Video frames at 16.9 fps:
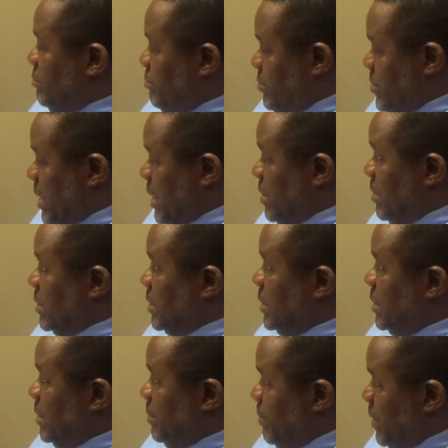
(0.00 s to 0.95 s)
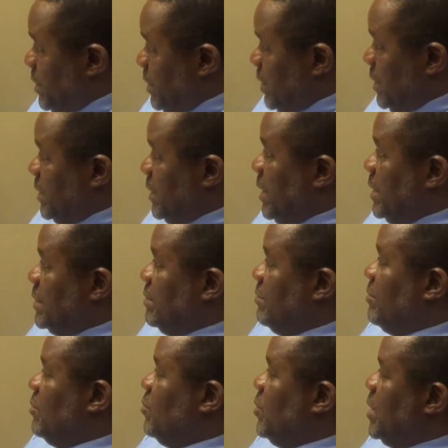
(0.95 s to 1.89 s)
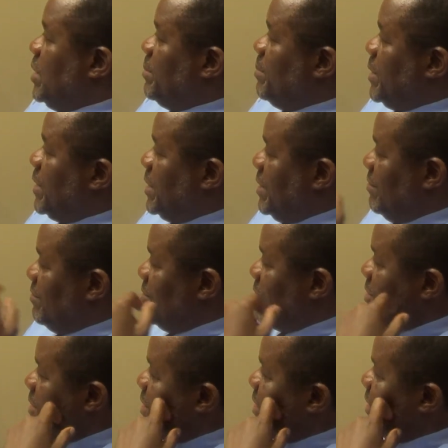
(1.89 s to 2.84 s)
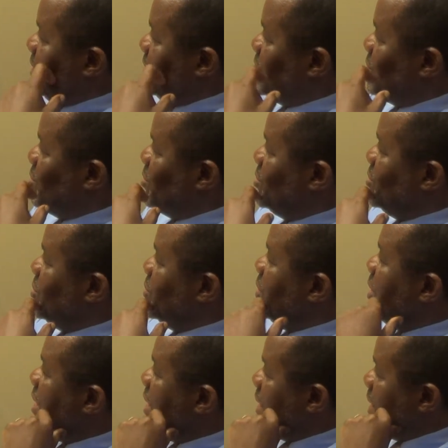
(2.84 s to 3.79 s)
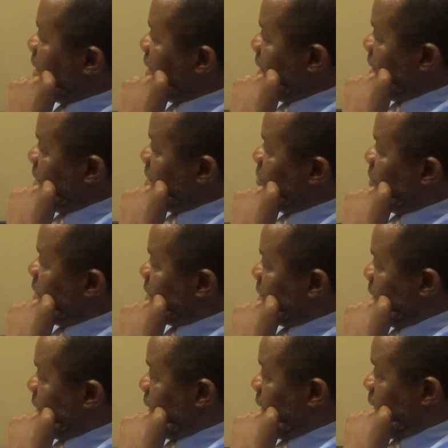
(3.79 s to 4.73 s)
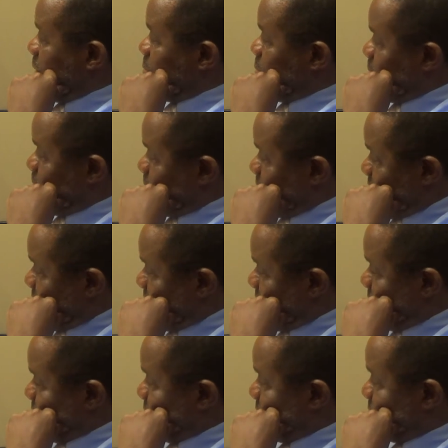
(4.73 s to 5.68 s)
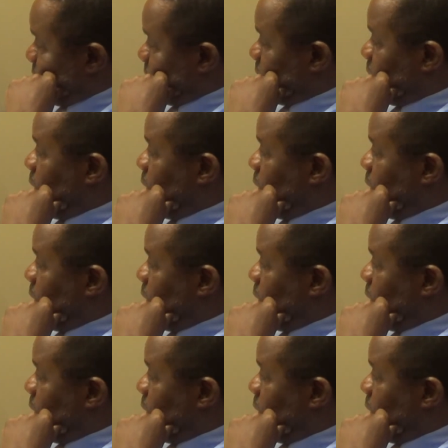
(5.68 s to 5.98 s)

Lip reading: well, not in the business sense of the word, but they've got things to do in the Western Cape province.